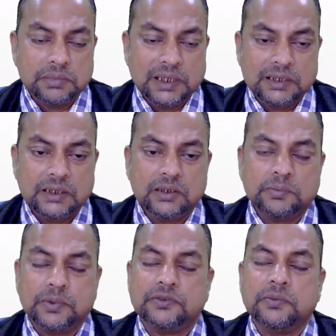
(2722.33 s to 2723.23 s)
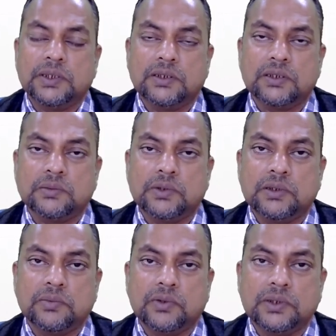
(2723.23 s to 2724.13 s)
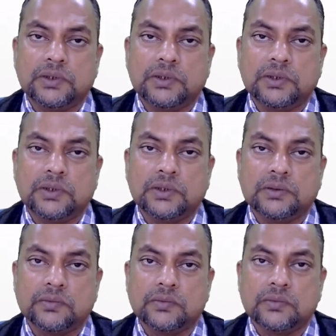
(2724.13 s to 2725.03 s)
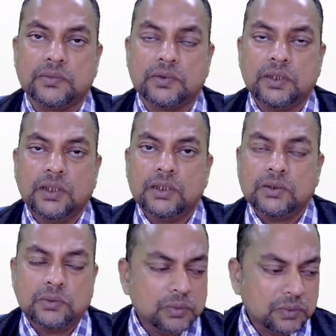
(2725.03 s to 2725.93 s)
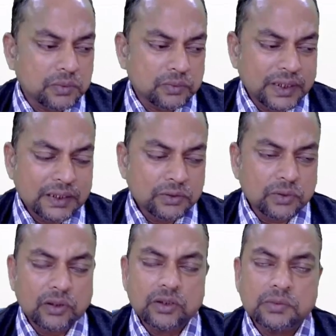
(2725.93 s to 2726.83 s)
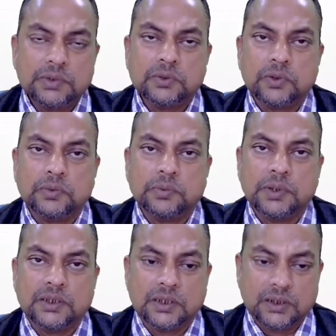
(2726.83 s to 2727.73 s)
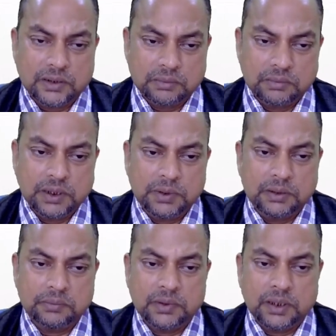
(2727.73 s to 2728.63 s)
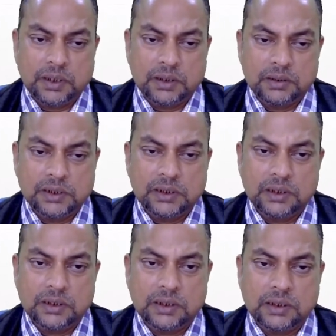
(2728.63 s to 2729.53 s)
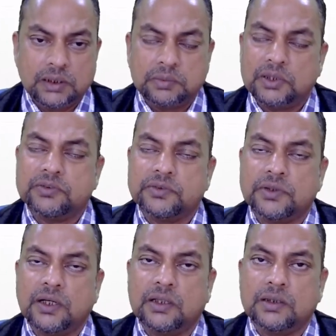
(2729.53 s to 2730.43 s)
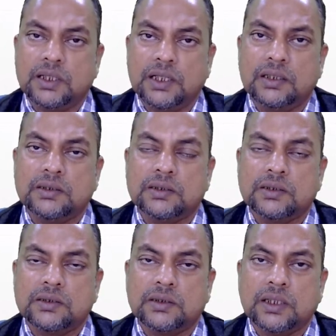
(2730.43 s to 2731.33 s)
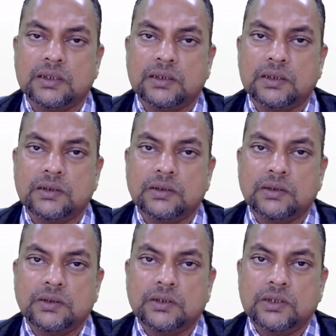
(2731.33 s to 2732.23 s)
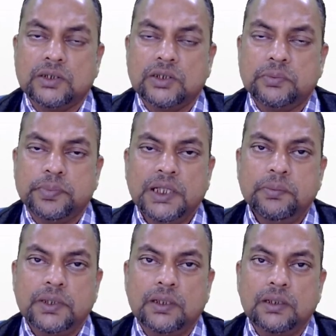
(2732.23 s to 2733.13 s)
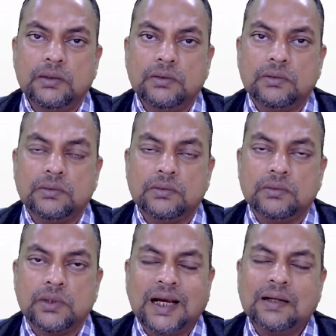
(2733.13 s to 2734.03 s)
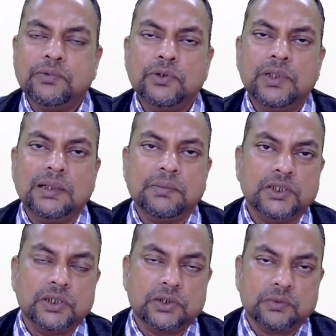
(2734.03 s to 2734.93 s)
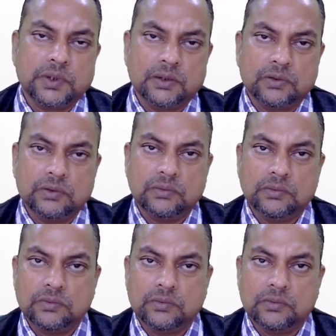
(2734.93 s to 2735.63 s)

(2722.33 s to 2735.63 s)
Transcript: Managing the performances of the employees. So when I do talk of these performances, maybe we'll see it in a couple of days, that people have two dimensions of their own.